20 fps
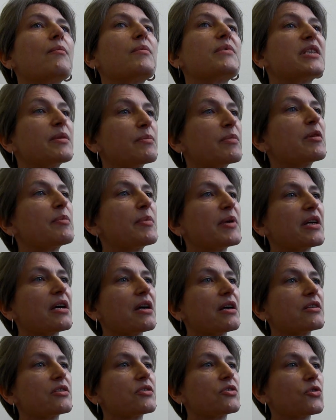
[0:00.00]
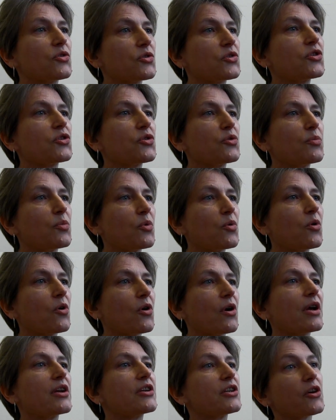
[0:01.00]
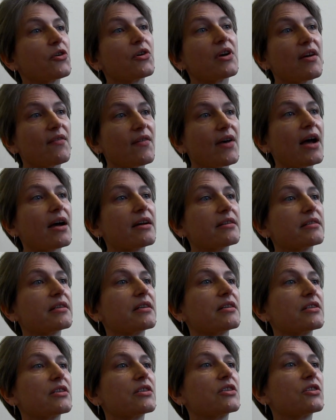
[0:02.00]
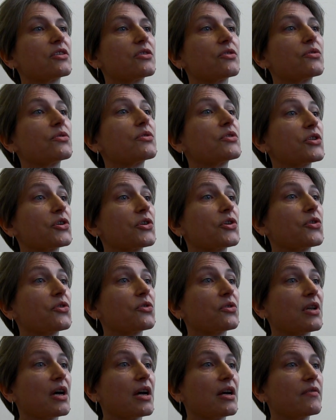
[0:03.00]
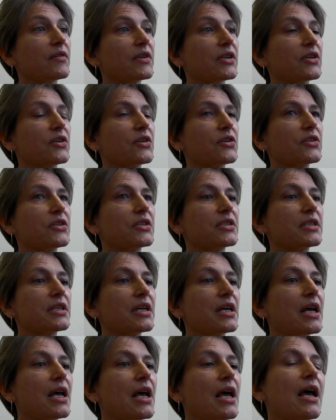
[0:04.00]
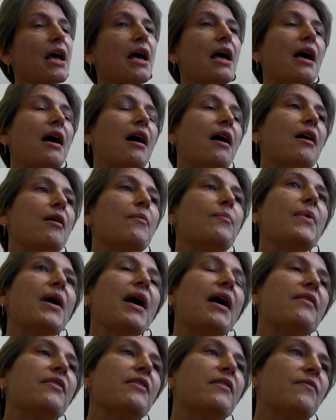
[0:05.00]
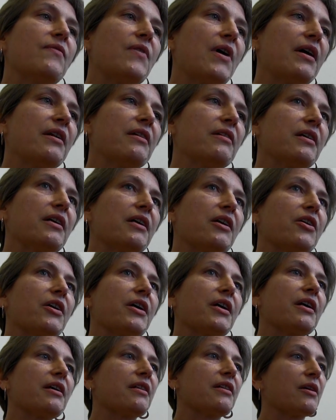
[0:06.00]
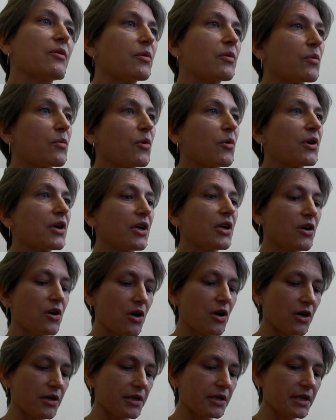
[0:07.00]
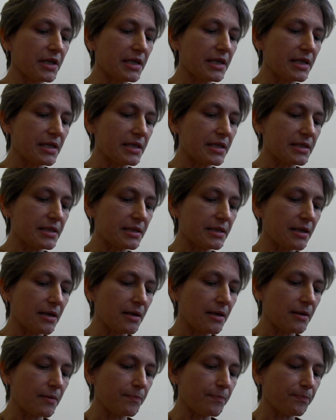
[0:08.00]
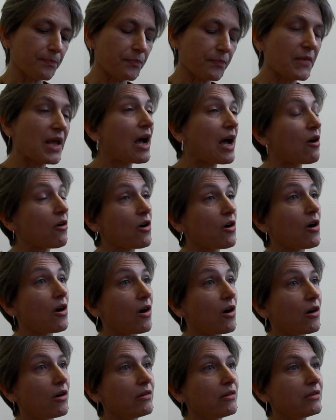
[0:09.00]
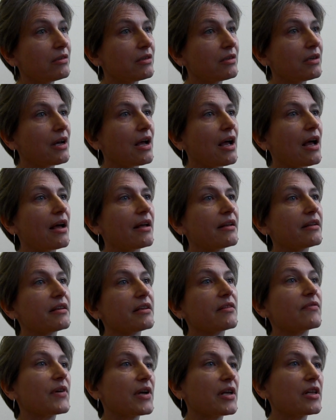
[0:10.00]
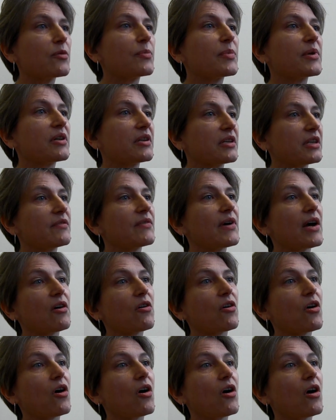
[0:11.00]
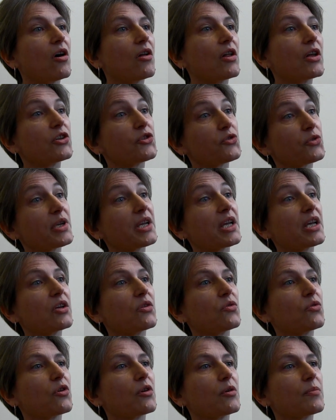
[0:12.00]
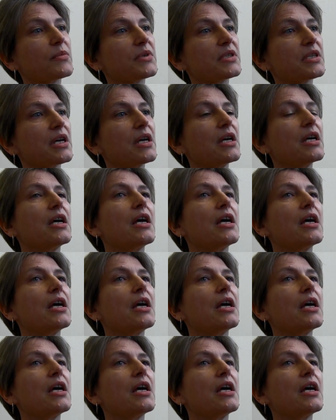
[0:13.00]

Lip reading: simply because they're too poor and don't have access to secure livelihoods. And the final area that we're working on is alcohol and the availability of alcohol and drinking norms.